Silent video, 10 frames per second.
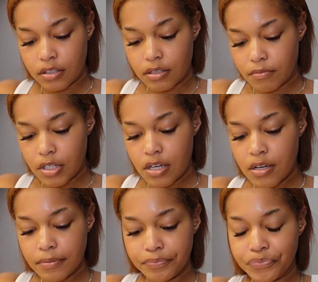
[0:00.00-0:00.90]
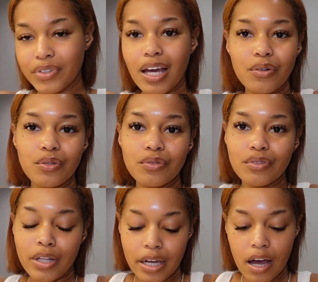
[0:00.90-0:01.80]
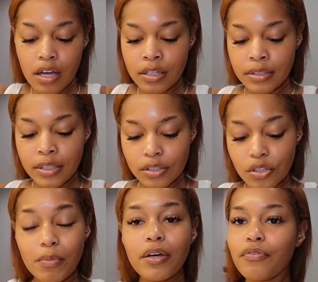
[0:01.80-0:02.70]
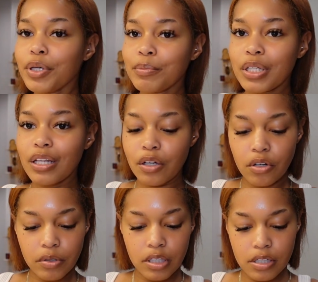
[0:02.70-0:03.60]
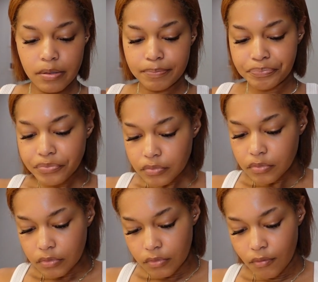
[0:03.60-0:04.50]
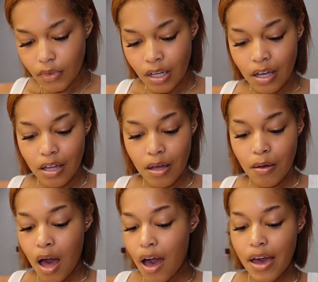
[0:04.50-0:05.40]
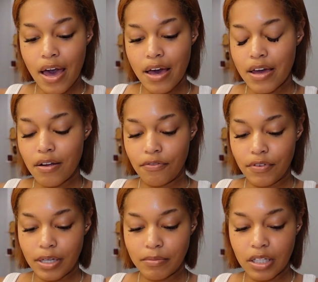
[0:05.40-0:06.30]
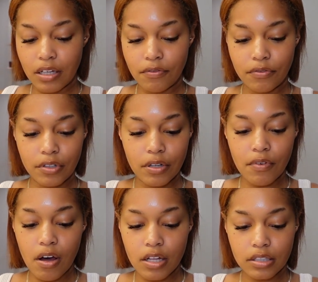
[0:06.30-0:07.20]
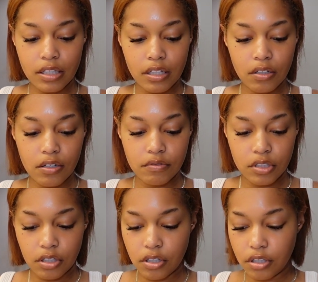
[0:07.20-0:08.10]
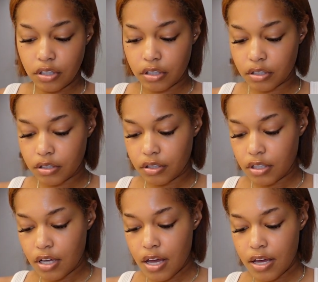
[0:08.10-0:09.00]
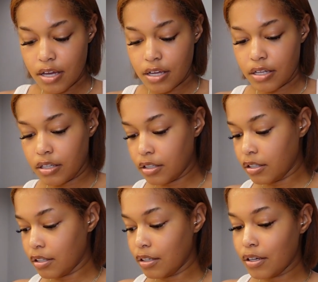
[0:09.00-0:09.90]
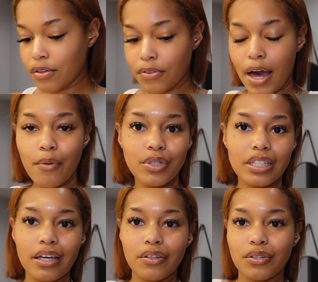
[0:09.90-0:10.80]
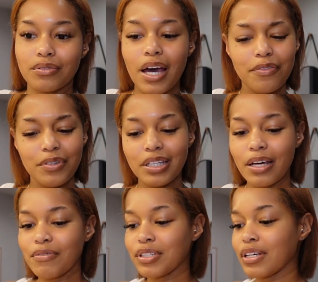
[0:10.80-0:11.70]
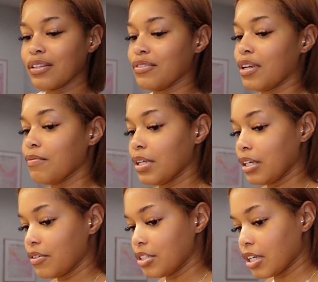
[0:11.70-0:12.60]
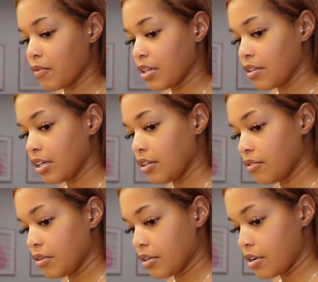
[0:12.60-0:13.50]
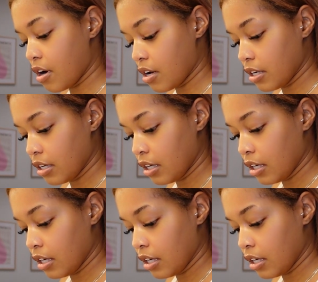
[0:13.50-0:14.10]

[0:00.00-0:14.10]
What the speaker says: to me, I don't like, so my family, like growing up, I had a family full of aunts that loved to cook, and that was like, I feel like that was like their love language, like whether they know it or not.